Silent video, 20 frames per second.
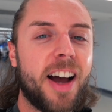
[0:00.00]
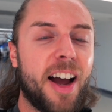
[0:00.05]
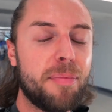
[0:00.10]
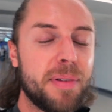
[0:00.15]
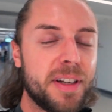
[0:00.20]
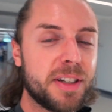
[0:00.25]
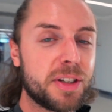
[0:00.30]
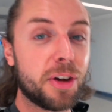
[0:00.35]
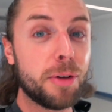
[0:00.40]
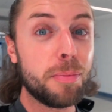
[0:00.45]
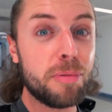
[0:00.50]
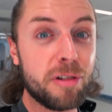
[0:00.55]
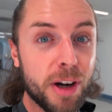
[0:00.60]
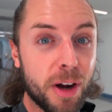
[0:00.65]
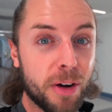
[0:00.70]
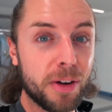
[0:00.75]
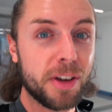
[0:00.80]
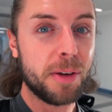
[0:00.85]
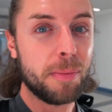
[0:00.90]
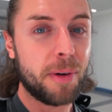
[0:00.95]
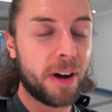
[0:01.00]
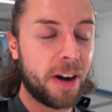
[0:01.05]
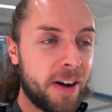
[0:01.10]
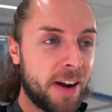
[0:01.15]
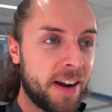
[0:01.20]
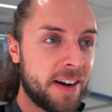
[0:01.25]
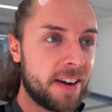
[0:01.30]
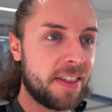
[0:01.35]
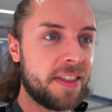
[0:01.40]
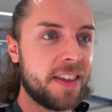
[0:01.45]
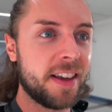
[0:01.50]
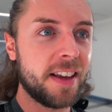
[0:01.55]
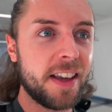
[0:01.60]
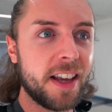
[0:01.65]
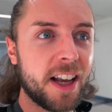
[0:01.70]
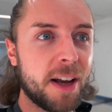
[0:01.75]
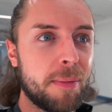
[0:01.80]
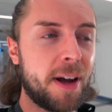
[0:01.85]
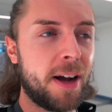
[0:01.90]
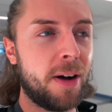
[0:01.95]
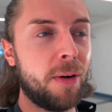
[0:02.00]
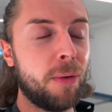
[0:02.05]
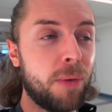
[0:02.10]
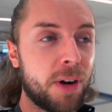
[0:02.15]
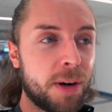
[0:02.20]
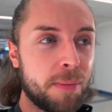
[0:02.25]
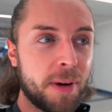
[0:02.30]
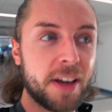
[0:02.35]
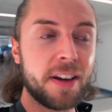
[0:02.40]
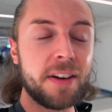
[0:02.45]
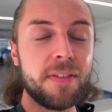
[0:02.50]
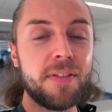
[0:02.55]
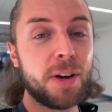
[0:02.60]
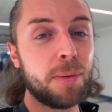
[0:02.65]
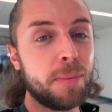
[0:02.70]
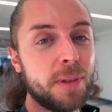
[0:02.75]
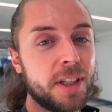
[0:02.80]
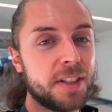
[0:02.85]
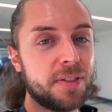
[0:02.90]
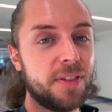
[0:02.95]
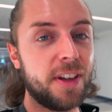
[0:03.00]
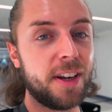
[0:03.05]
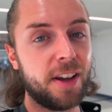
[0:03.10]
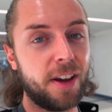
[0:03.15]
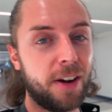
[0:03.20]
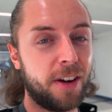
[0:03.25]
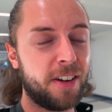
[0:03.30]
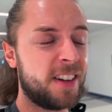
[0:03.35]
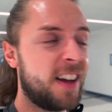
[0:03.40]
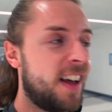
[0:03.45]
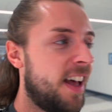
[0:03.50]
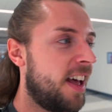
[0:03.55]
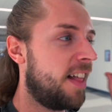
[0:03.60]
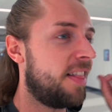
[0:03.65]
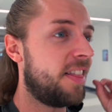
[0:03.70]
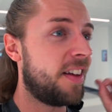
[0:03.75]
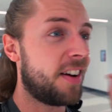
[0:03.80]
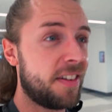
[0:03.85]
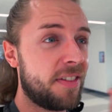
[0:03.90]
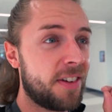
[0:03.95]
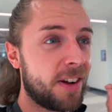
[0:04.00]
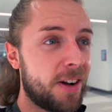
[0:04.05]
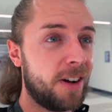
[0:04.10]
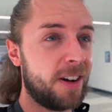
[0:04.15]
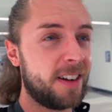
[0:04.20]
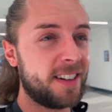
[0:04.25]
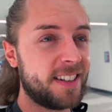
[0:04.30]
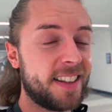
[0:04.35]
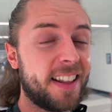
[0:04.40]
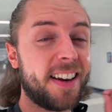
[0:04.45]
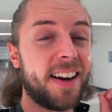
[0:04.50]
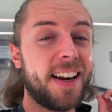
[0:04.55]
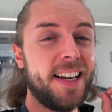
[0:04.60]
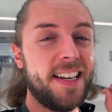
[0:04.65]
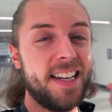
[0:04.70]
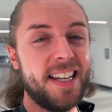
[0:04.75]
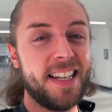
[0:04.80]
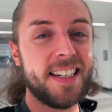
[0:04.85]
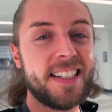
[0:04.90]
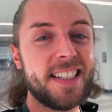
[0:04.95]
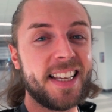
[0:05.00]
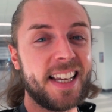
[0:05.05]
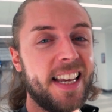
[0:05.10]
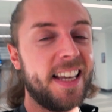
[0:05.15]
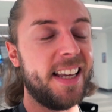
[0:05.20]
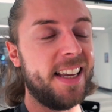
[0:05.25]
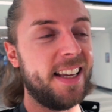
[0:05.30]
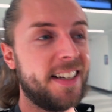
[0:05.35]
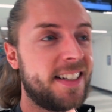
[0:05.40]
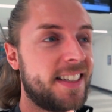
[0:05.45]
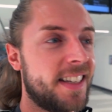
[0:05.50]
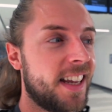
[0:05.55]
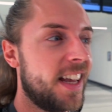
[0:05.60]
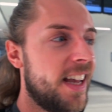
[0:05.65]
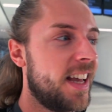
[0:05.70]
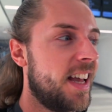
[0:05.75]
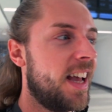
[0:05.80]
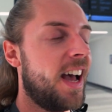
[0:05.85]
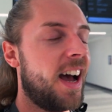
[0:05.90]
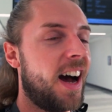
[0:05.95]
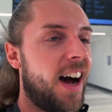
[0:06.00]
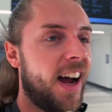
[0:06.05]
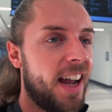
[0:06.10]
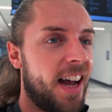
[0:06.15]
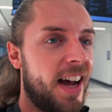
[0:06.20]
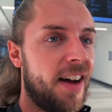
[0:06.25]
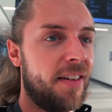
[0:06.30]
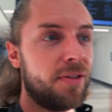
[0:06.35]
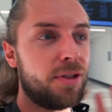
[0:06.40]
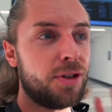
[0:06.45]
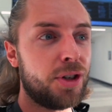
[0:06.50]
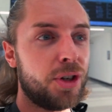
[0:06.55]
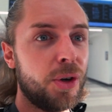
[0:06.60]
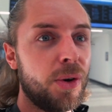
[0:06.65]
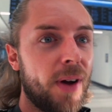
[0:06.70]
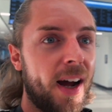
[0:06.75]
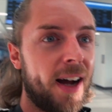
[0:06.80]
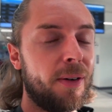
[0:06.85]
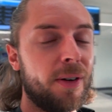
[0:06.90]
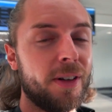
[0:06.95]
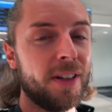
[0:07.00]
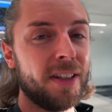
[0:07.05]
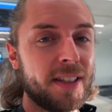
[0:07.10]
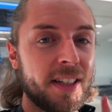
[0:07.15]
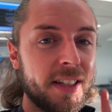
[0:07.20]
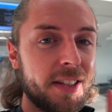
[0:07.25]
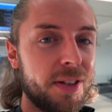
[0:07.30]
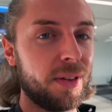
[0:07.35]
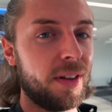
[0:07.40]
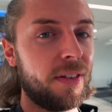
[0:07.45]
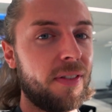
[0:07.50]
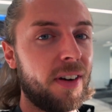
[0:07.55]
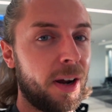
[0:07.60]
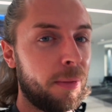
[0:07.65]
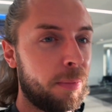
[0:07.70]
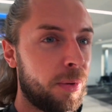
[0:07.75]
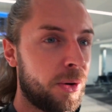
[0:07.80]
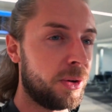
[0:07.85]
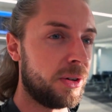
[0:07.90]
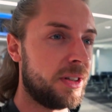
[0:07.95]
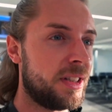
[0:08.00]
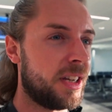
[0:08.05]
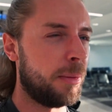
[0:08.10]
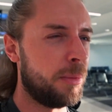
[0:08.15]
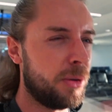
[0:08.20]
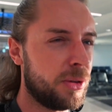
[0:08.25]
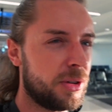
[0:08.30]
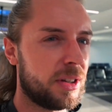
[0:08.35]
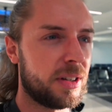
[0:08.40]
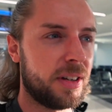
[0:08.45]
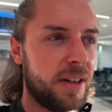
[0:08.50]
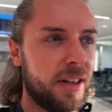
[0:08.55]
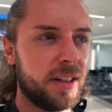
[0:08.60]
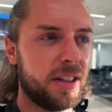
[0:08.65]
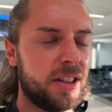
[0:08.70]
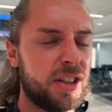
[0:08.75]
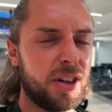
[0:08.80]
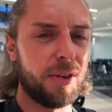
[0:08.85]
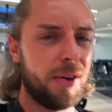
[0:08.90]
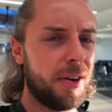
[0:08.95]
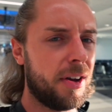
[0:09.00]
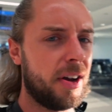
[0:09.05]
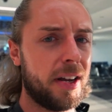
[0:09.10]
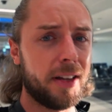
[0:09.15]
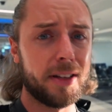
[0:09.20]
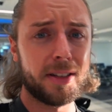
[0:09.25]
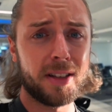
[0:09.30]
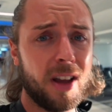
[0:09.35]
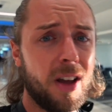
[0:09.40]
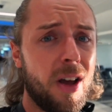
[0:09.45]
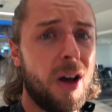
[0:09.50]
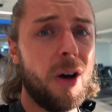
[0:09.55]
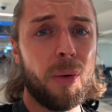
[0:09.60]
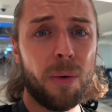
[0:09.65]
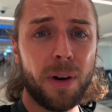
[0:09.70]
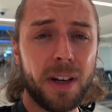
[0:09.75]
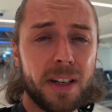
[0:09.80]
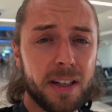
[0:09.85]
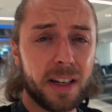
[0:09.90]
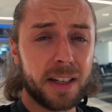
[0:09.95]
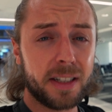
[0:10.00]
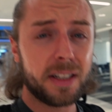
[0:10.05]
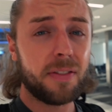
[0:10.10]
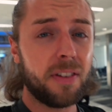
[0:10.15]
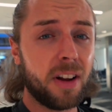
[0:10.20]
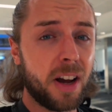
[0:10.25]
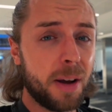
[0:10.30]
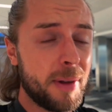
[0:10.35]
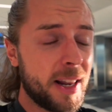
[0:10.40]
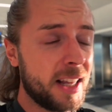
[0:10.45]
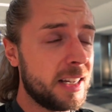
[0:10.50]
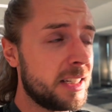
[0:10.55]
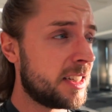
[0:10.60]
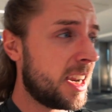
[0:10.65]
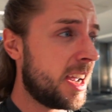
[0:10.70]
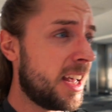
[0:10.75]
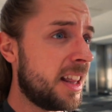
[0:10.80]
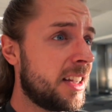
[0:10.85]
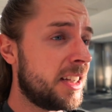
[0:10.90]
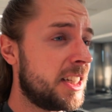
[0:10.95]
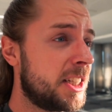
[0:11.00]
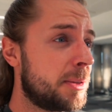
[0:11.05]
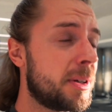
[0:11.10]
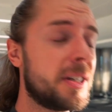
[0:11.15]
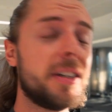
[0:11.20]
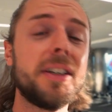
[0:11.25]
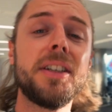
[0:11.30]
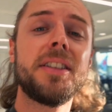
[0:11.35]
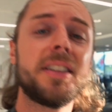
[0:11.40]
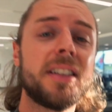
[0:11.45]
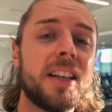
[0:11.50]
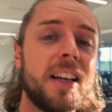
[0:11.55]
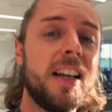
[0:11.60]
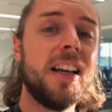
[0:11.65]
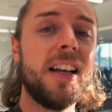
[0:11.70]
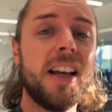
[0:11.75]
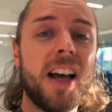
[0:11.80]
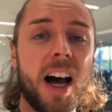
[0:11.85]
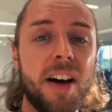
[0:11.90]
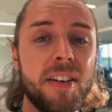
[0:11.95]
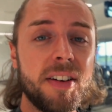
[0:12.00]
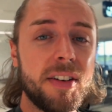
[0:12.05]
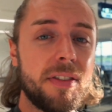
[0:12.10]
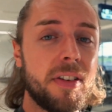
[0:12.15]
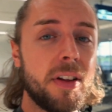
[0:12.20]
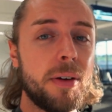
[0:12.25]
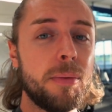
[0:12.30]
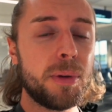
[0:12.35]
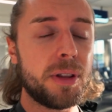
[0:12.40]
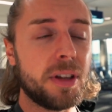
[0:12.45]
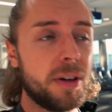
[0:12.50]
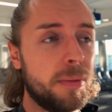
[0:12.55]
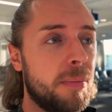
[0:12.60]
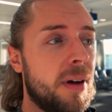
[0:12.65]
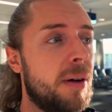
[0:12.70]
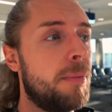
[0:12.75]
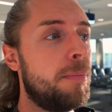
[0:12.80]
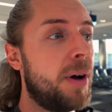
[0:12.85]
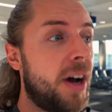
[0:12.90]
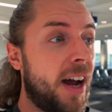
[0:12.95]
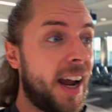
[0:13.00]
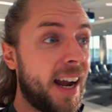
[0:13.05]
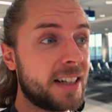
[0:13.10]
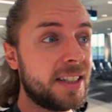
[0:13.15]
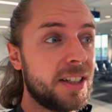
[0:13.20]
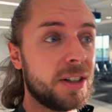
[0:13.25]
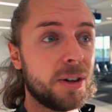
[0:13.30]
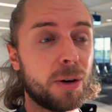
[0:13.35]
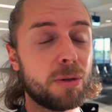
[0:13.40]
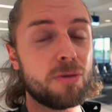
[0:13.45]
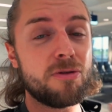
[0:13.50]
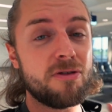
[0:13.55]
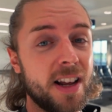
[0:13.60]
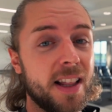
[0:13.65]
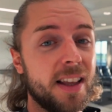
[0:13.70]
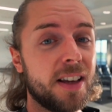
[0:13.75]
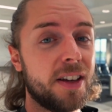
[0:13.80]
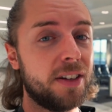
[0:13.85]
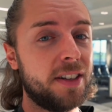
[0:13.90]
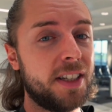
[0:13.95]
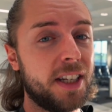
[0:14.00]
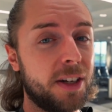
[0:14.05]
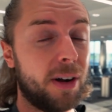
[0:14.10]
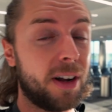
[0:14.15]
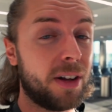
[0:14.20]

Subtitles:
I've been so preoccupied thinking about what am I gonna film in this video that I forgot that I need to eat. I have 2 hours until the flight boards. I'm also gonna show you guys what it's like to fly Malaysia Airlines because I've never flown with them, but I actually got a really good deal.